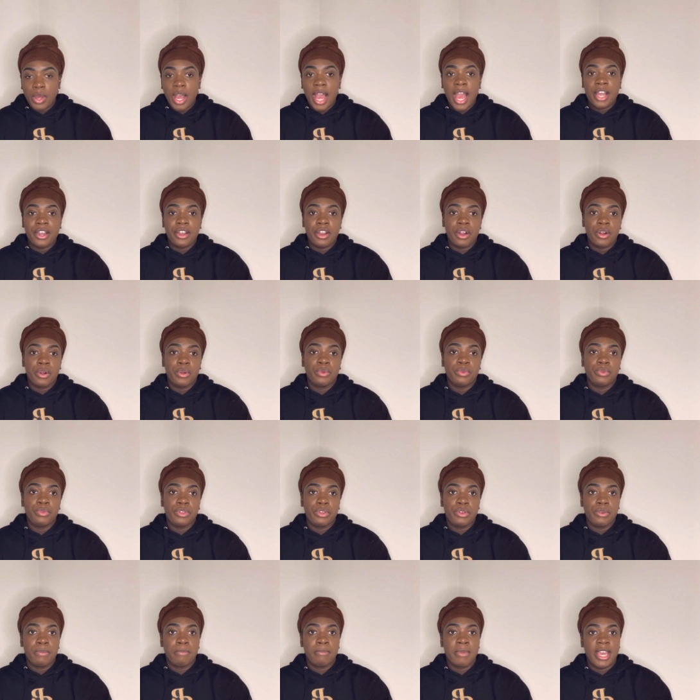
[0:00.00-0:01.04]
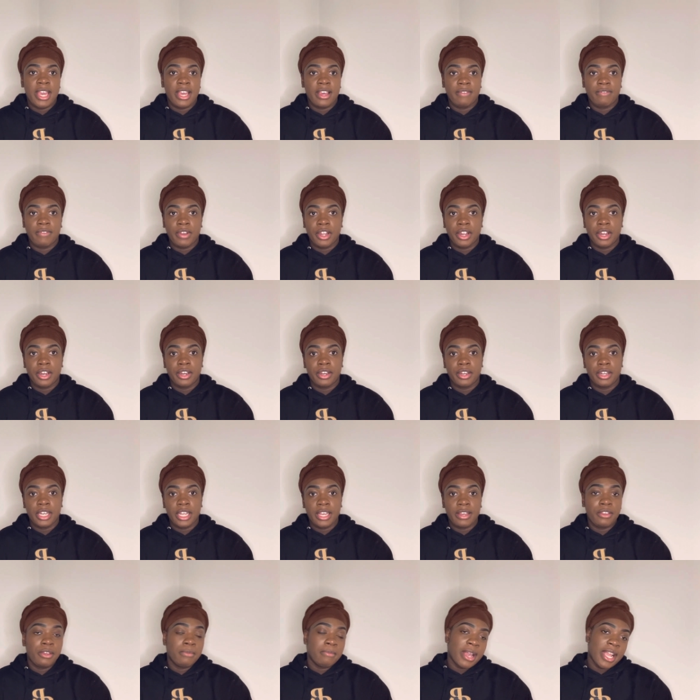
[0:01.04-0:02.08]
I know you may have heard,
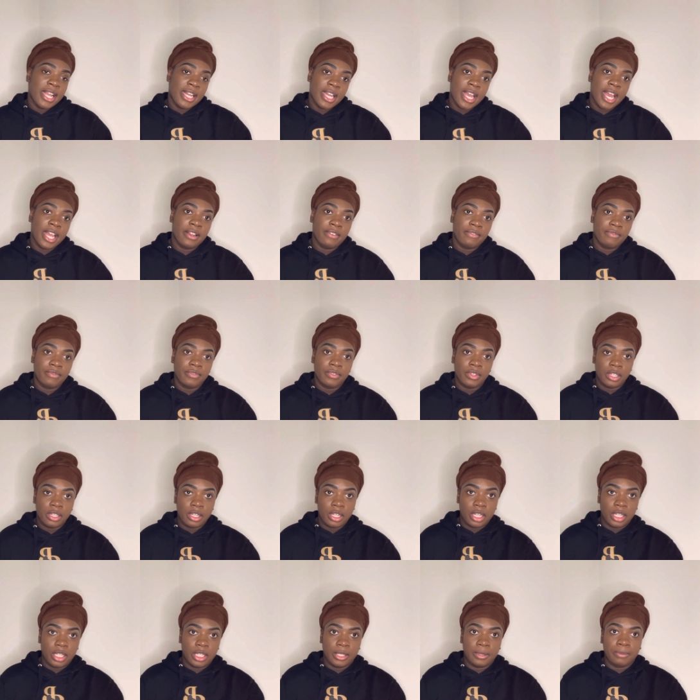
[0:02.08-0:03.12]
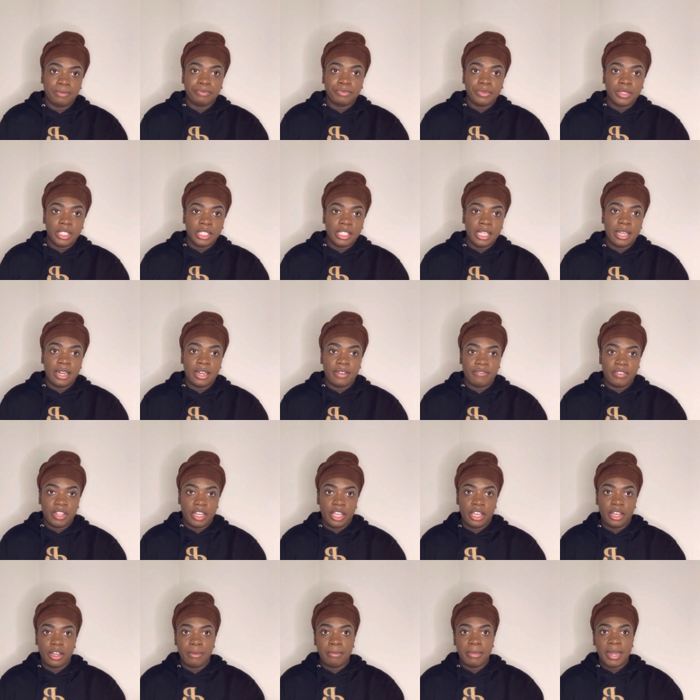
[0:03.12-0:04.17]
and you might not have um, seen the
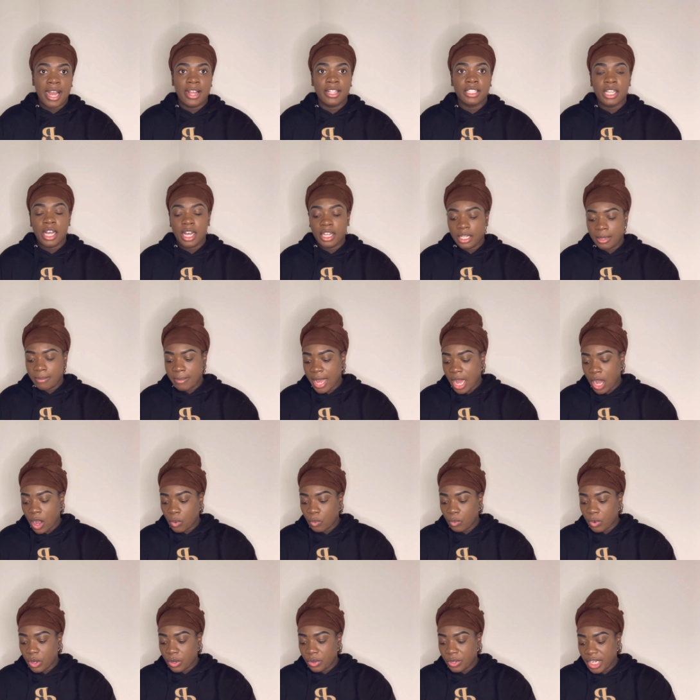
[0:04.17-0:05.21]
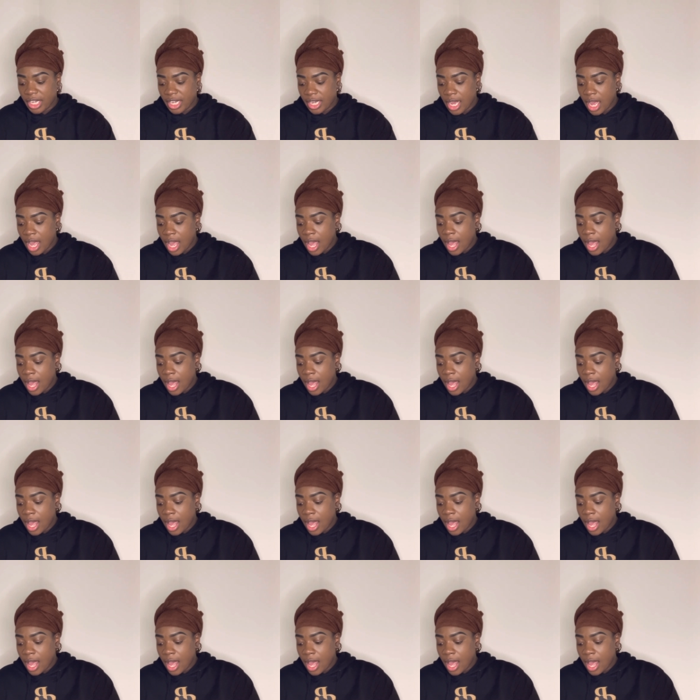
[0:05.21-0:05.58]
video, but I talk about Roadie.